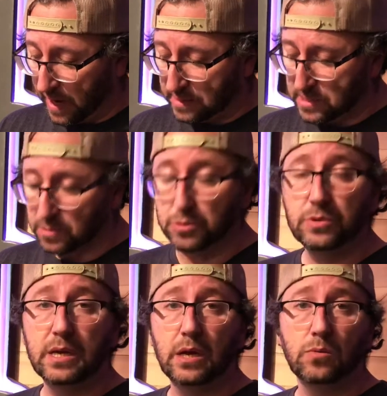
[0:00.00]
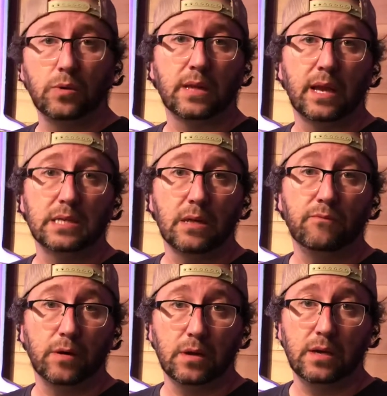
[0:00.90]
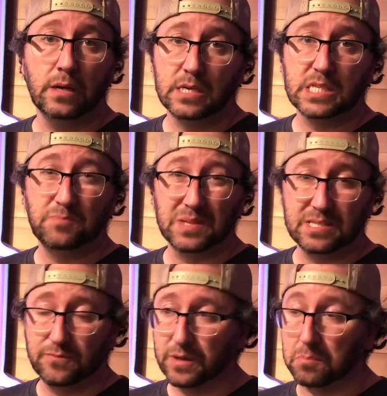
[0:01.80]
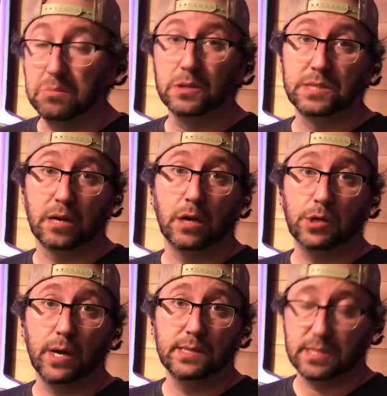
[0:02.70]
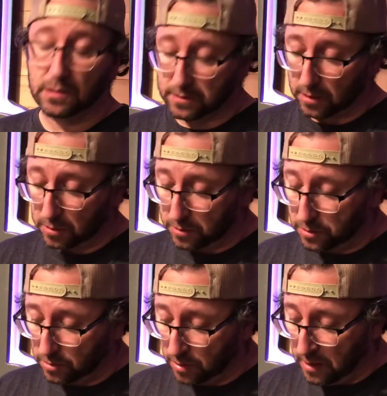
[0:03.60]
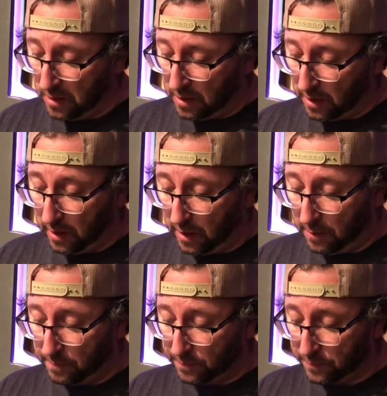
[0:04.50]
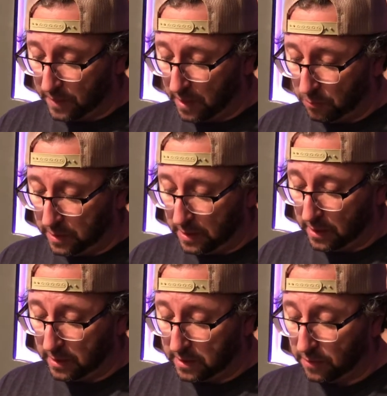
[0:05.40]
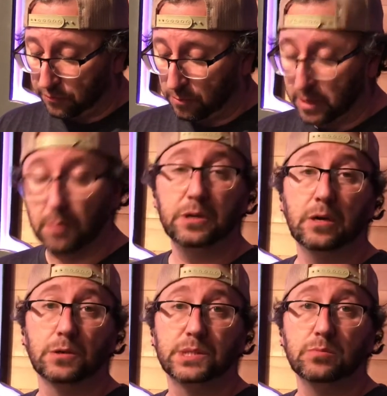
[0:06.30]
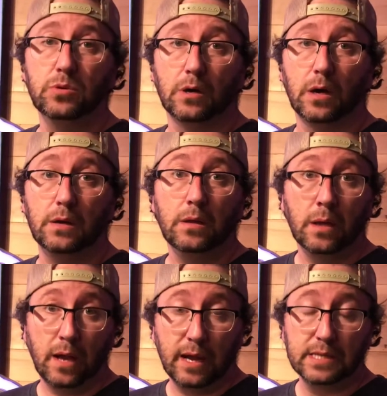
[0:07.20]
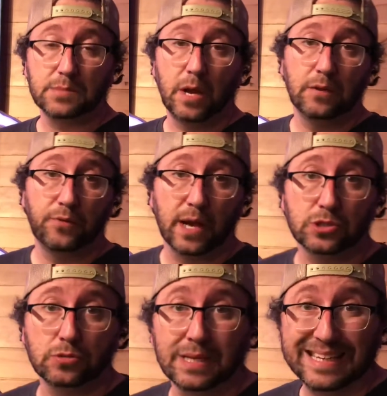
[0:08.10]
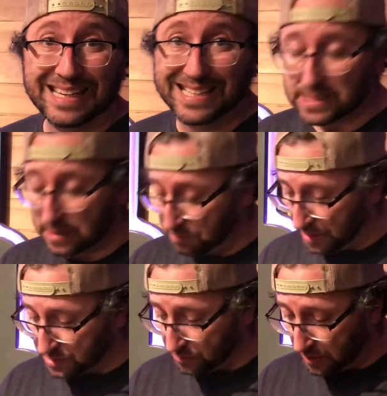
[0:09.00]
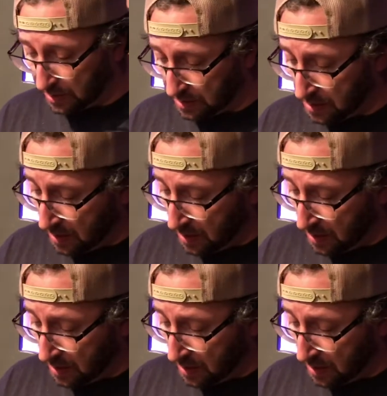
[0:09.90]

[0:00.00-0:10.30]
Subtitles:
It's glued in with a very specific military-grade silicone glue that we get from a company called Smooth On, and it's manufactured in Easton, Pennsylvania.